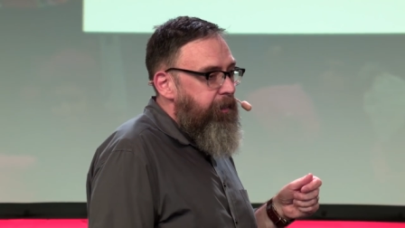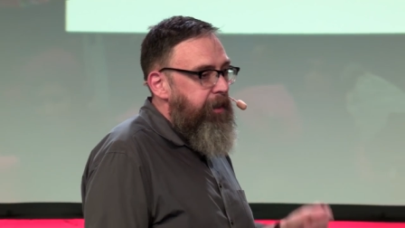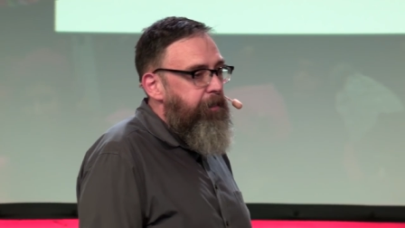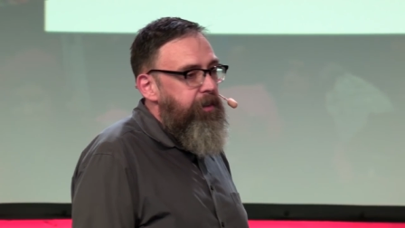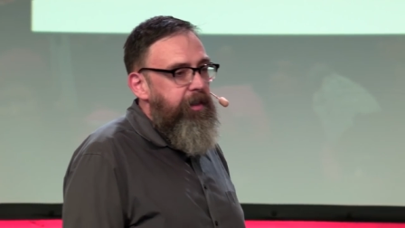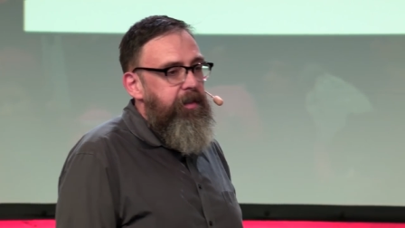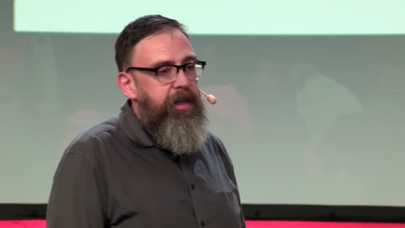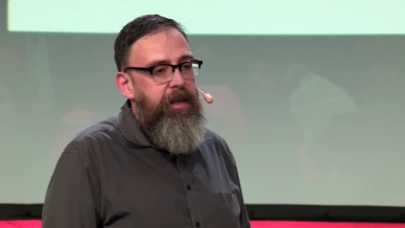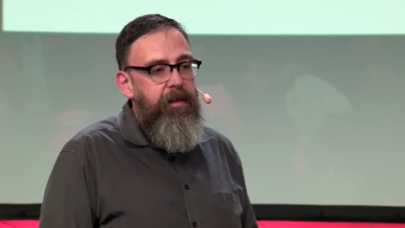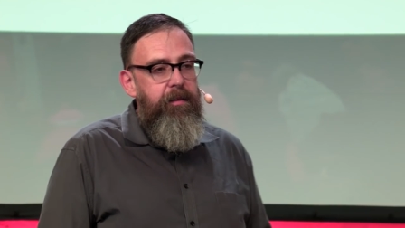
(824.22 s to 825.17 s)
People
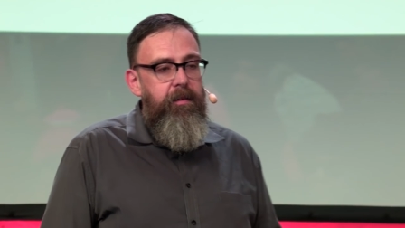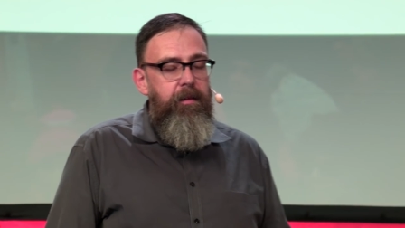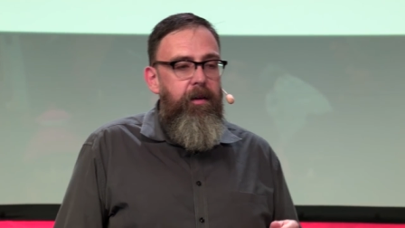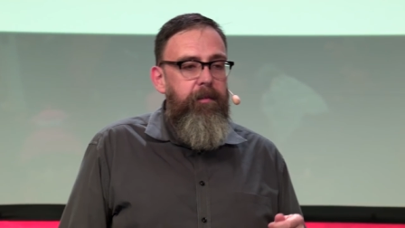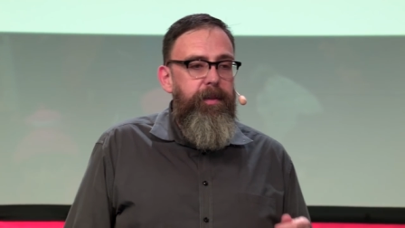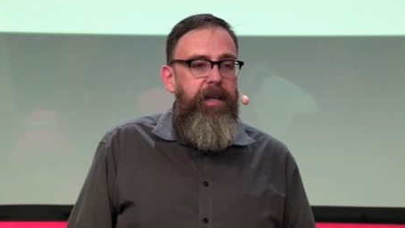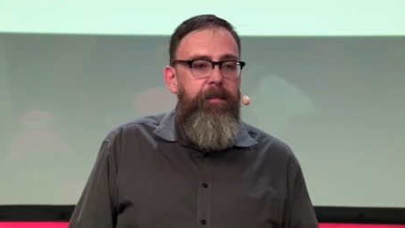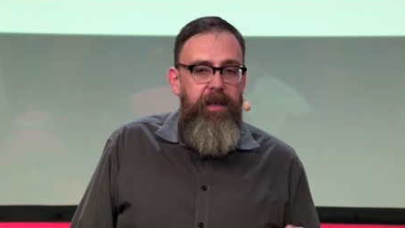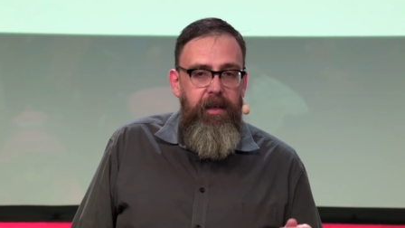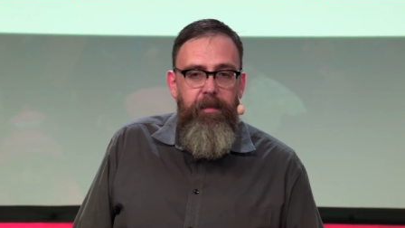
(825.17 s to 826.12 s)
intent on
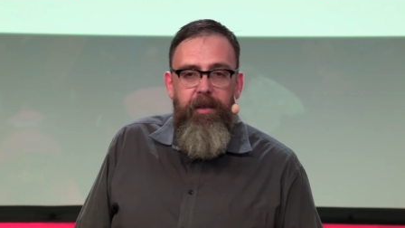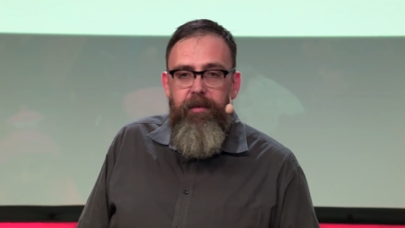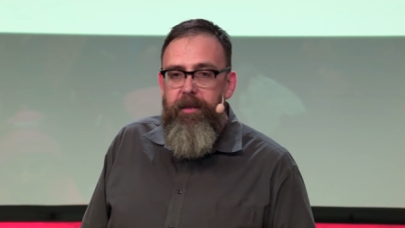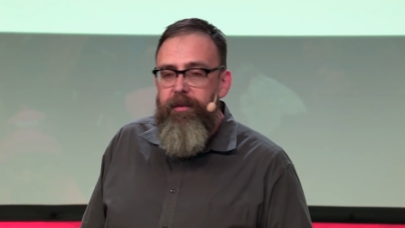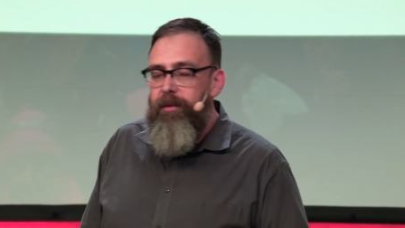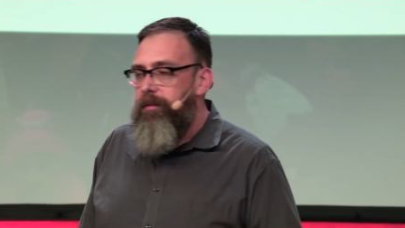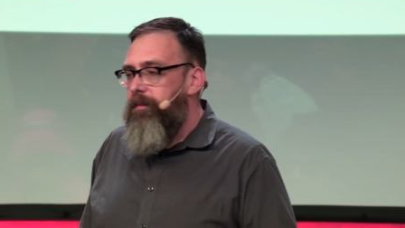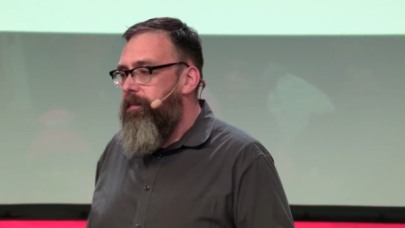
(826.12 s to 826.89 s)
blaming immigrants,